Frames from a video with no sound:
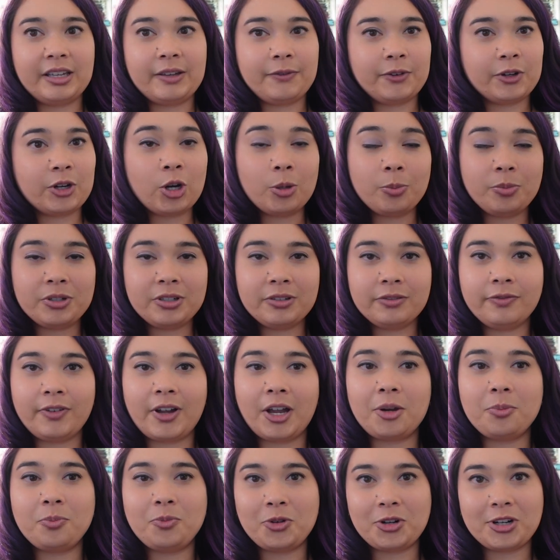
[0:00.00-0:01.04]
If you're hoping to
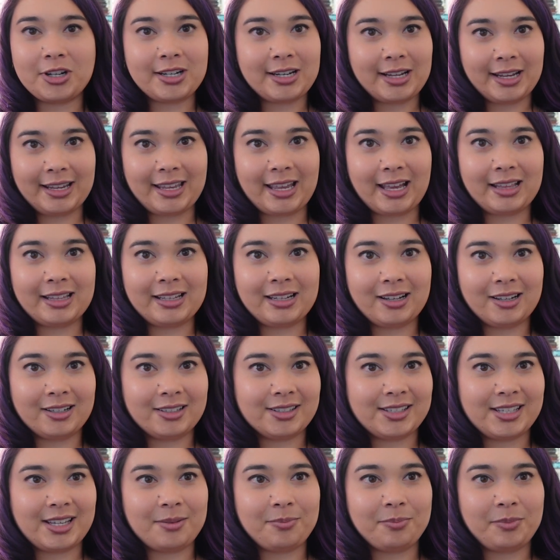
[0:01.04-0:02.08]
find more NetGalley
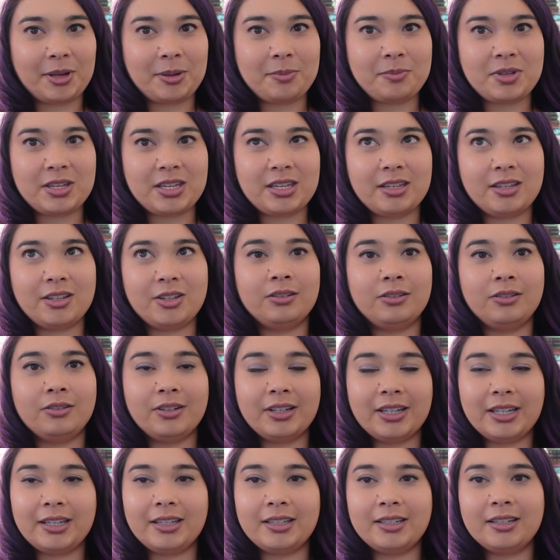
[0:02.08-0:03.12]
content by me, you
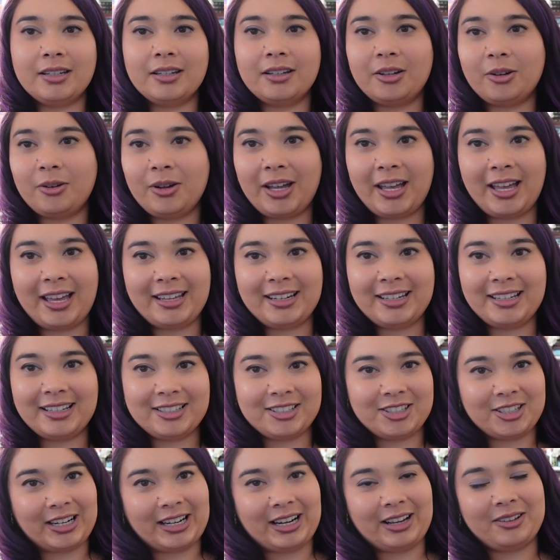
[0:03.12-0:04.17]
can go ahead and
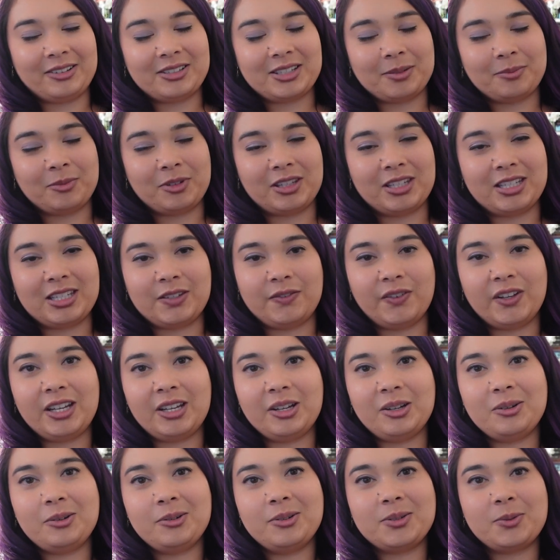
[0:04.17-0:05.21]
check out some of these
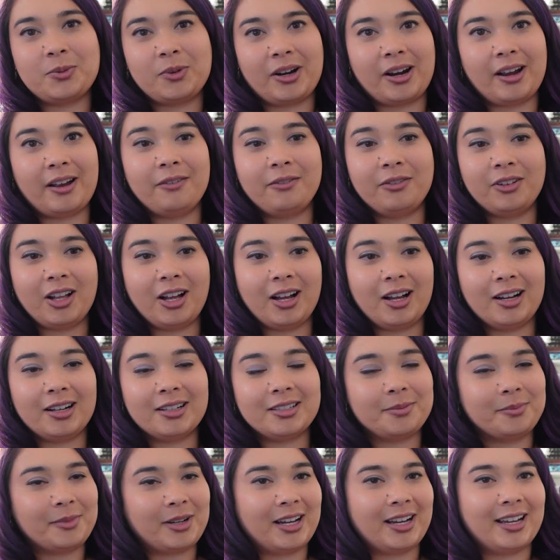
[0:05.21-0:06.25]
videos where I
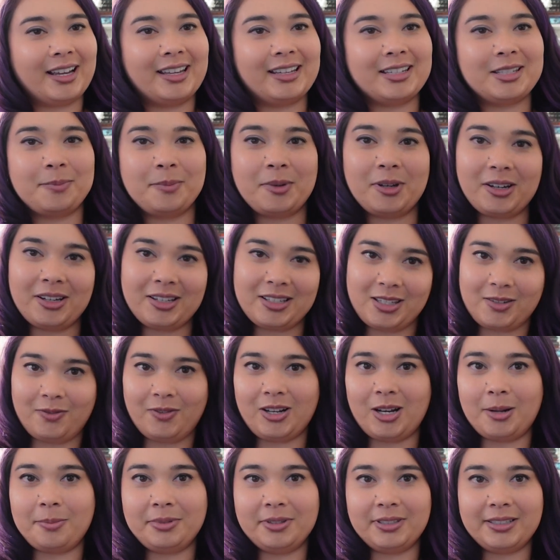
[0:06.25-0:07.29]
vlogged my experience of a
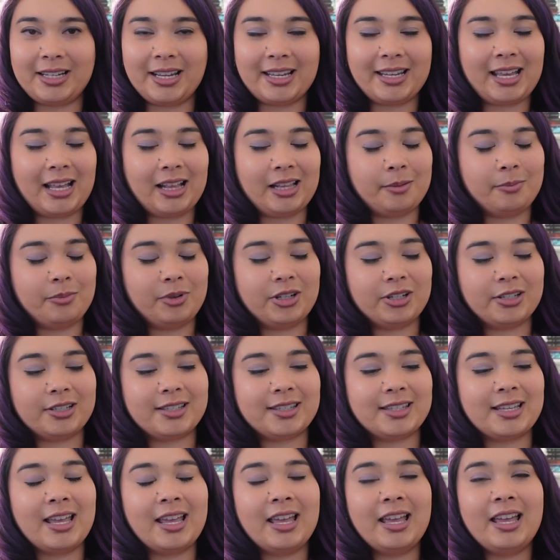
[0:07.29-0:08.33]
couple of NetGalley
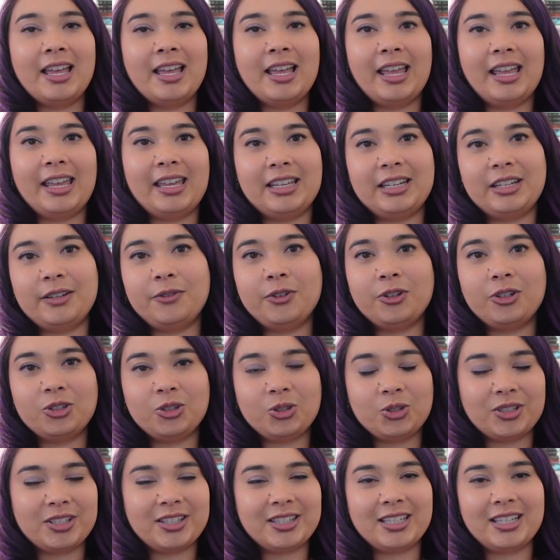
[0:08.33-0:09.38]
books. And if you're
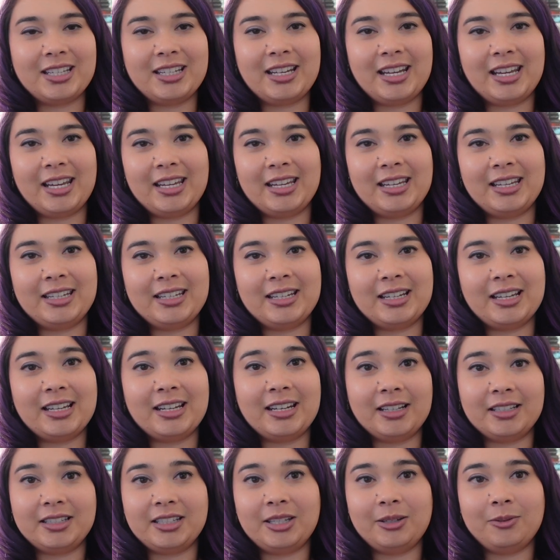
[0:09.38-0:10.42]
interested in
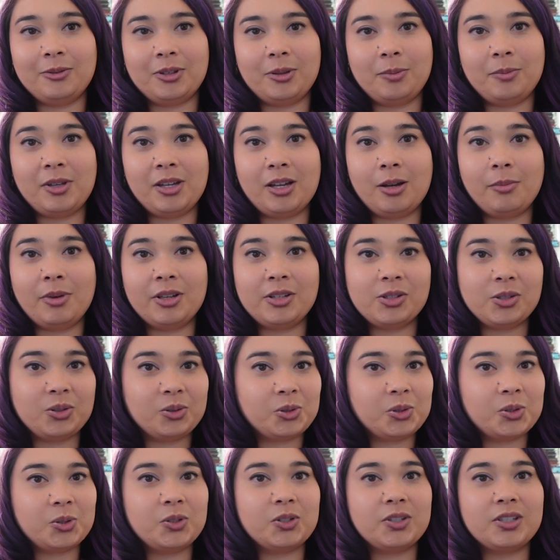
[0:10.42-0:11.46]
connecting with me on my
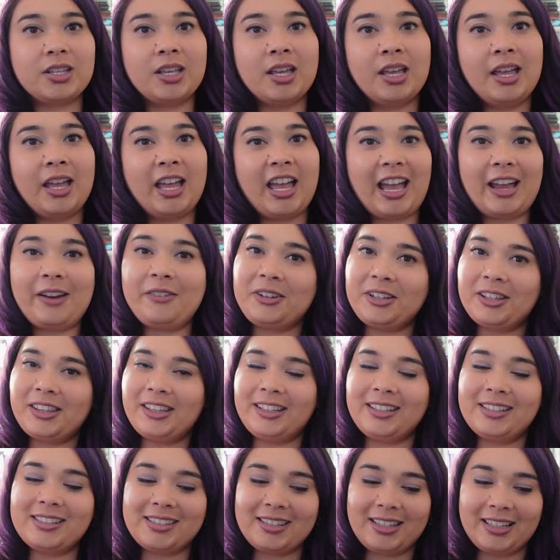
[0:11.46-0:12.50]
socials,
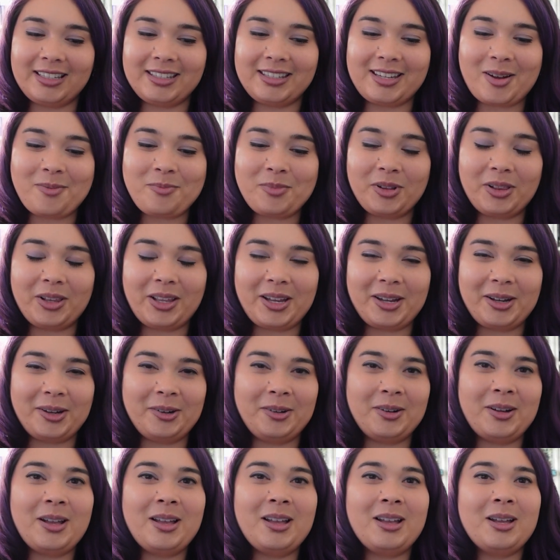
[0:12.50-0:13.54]
everything is linked down below.
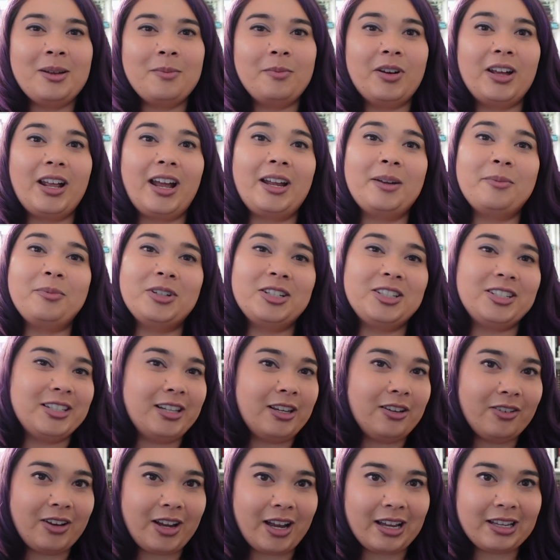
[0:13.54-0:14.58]
But I appreciate
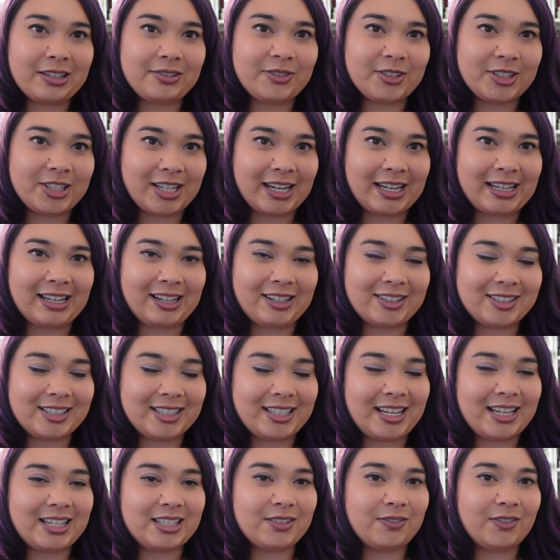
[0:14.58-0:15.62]
you guys for checking out
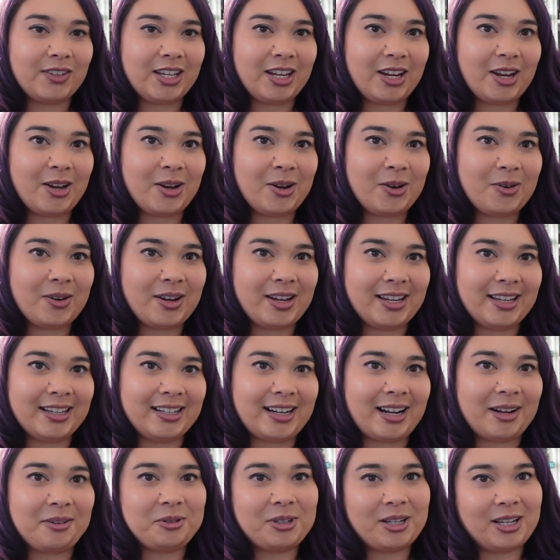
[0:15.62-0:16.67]
today's video, and
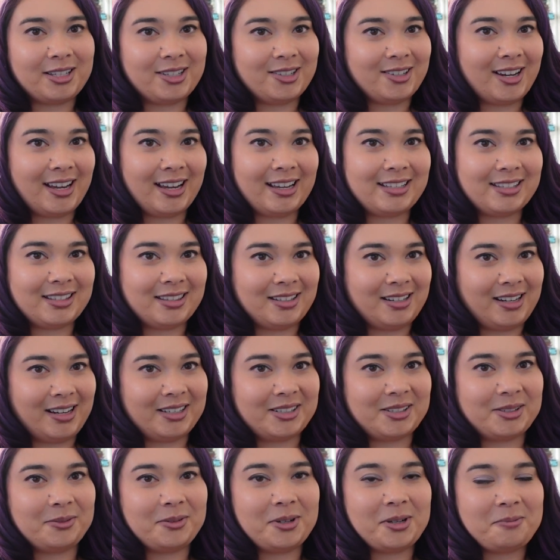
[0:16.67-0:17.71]
I will catch you guys in the
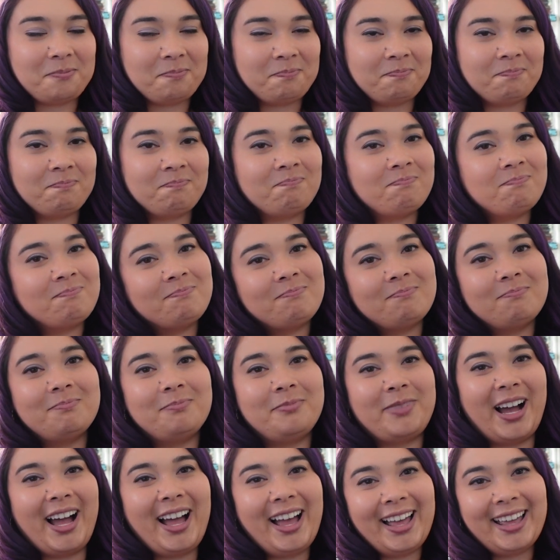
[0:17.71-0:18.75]
next one.
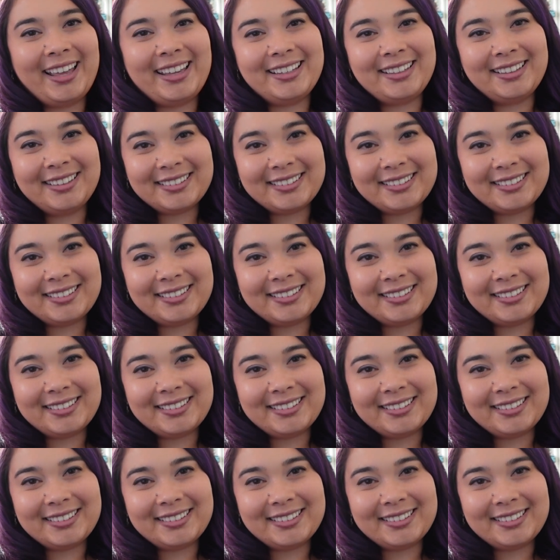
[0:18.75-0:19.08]
Bye!